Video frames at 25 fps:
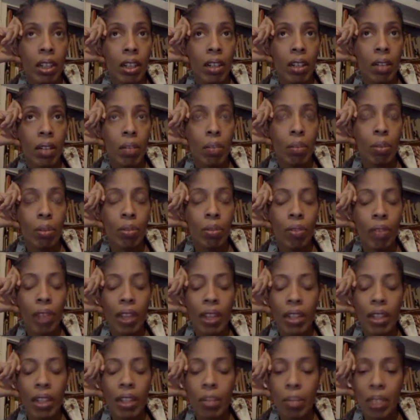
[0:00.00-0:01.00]

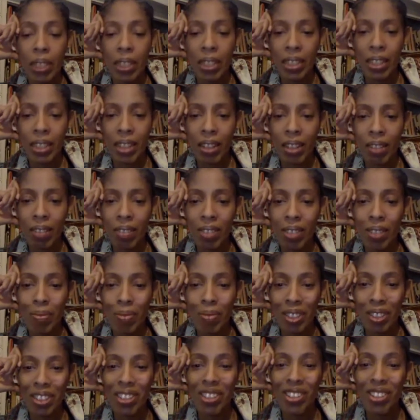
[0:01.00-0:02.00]
providing myself
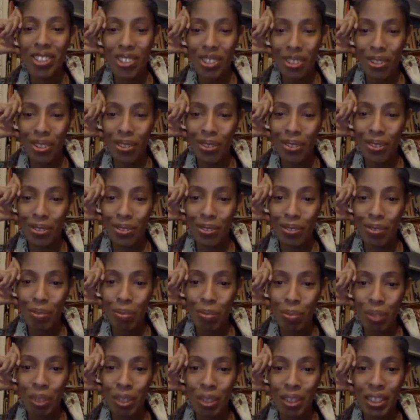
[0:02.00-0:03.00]
something to do,
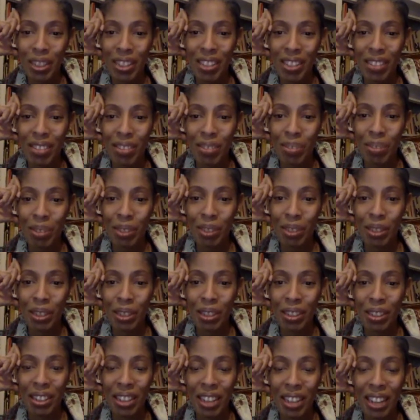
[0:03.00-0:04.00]
because there
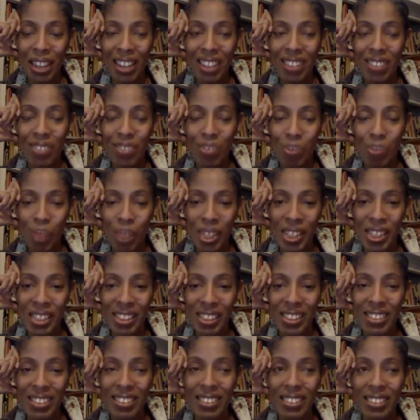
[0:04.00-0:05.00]
really kind of
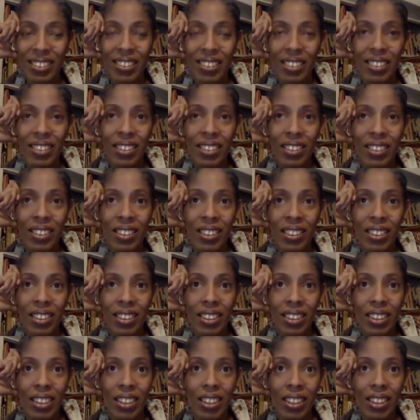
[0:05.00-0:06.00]
wasn't,
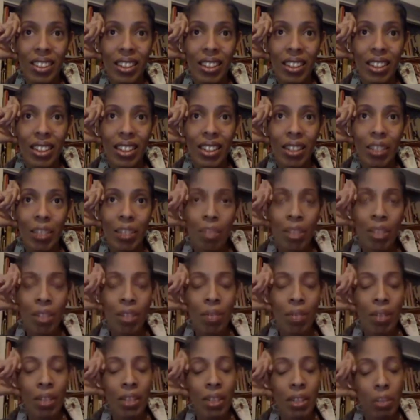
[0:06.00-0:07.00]
in many
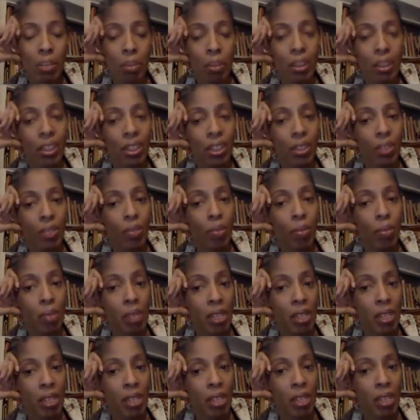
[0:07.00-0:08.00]
ways, a place for
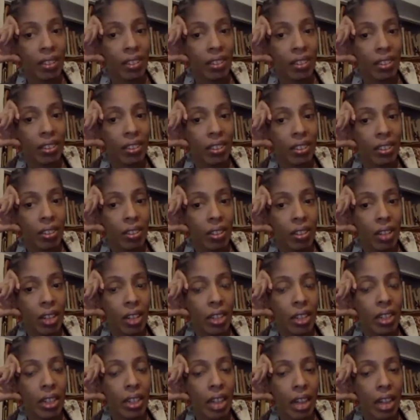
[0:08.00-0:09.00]
me
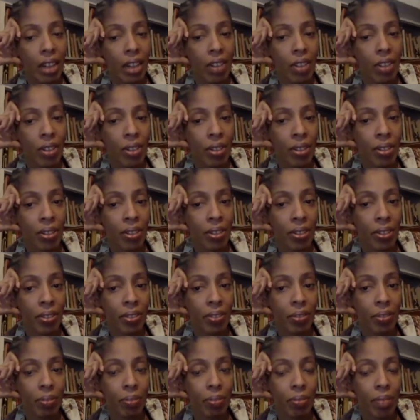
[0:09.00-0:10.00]
as an actor
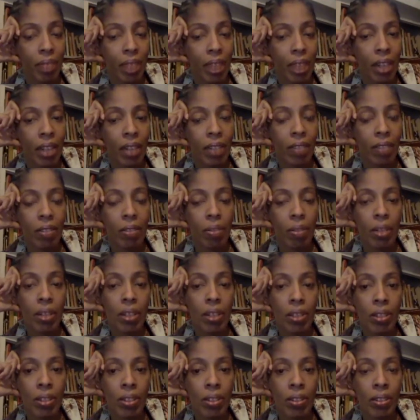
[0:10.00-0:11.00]
at
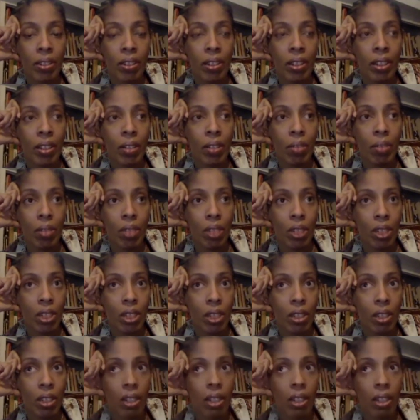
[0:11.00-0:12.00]
Northwestern, which is
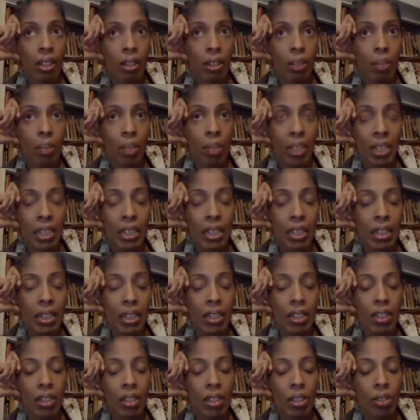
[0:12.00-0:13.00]
an amazing
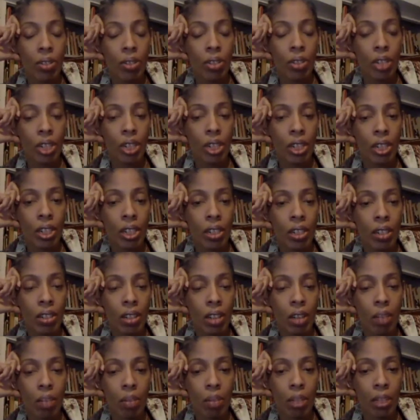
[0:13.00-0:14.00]
institution and
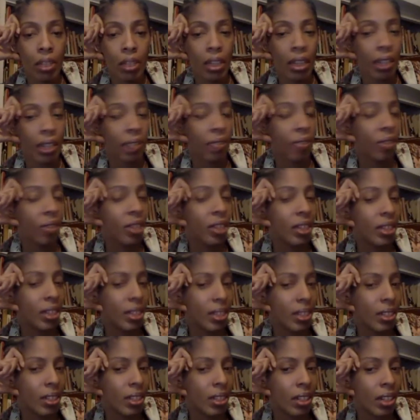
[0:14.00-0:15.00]
taught me a lot of great
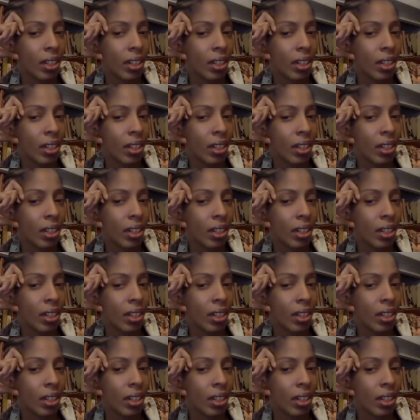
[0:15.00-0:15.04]
things that I